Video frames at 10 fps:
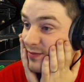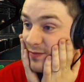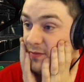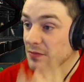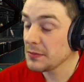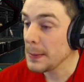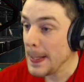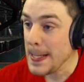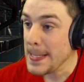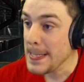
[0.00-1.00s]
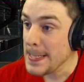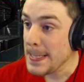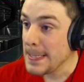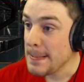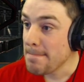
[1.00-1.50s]
punishment system,
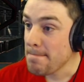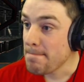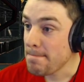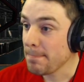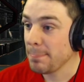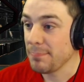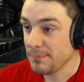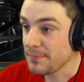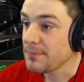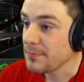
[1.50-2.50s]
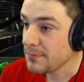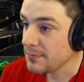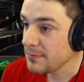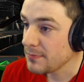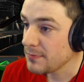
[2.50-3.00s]
or the whole long list of stuff
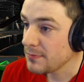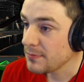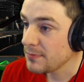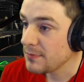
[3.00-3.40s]
that's coming.